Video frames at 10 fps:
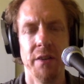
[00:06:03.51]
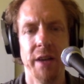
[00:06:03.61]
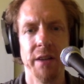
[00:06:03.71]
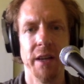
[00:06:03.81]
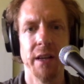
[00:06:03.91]

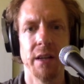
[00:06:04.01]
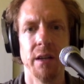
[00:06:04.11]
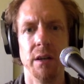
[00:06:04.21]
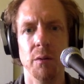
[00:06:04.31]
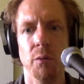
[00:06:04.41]
That like
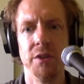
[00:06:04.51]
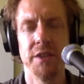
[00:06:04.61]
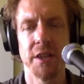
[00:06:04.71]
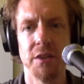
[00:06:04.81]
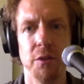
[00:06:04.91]

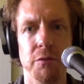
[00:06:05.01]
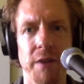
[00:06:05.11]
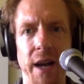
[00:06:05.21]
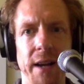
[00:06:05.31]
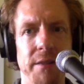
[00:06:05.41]

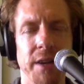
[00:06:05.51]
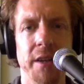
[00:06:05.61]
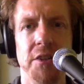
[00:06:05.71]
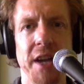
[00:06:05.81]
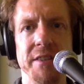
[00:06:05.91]
1-6-2-5 kind
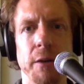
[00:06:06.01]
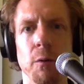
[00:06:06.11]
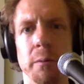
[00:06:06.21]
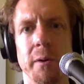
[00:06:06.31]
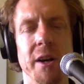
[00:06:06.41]
of jazzy
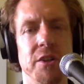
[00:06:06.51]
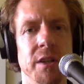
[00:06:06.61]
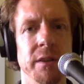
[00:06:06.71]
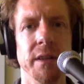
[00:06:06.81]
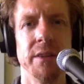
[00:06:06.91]
chord
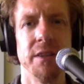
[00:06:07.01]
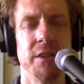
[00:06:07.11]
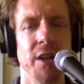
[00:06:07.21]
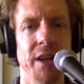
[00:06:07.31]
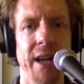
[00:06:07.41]
progression that this
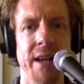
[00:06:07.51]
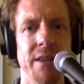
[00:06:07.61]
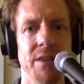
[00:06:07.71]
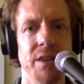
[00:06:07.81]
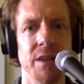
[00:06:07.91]
song
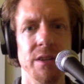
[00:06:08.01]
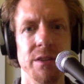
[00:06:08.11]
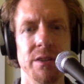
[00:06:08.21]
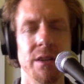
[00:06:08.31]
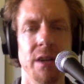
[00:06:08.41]
has
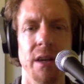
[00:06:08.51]
is